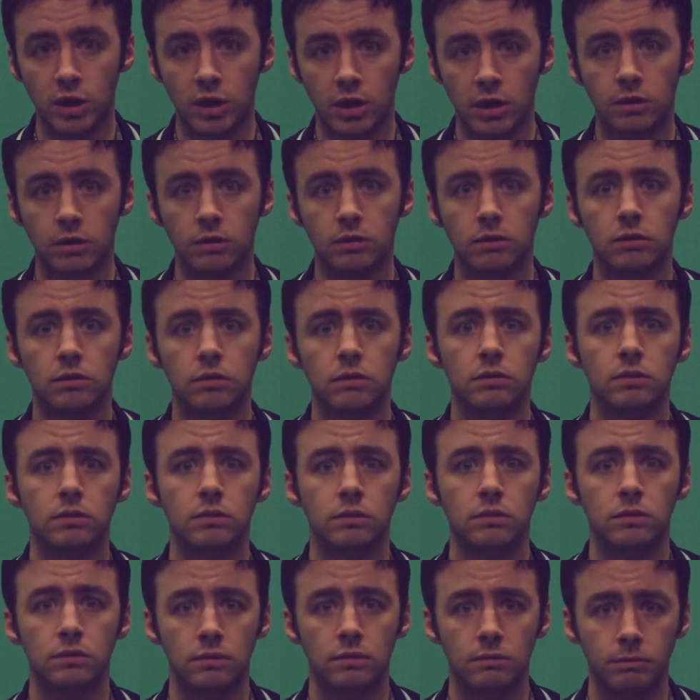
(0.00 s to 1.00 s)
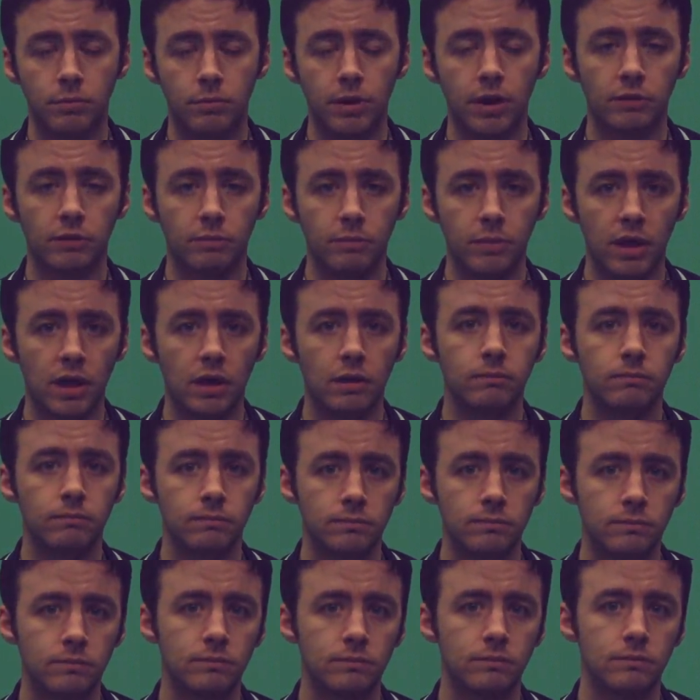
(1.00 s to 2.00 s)
AJ picked
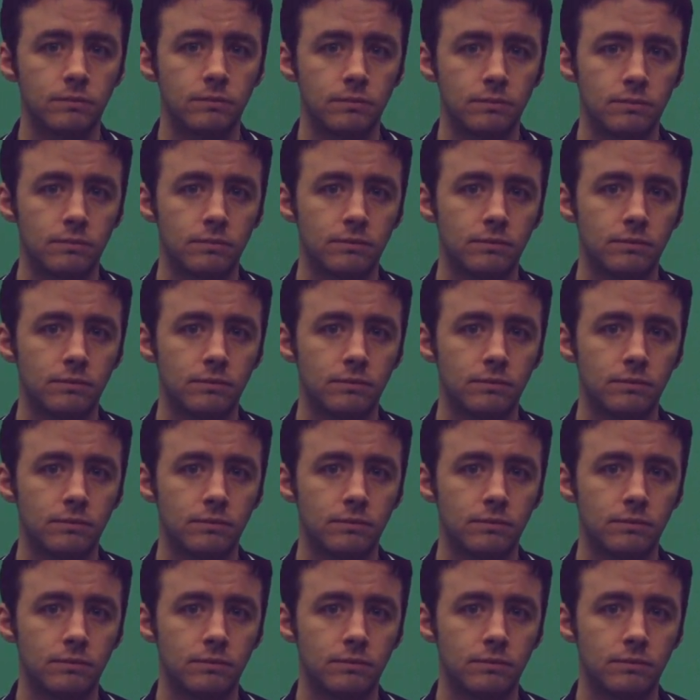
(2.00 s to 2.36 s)
me up.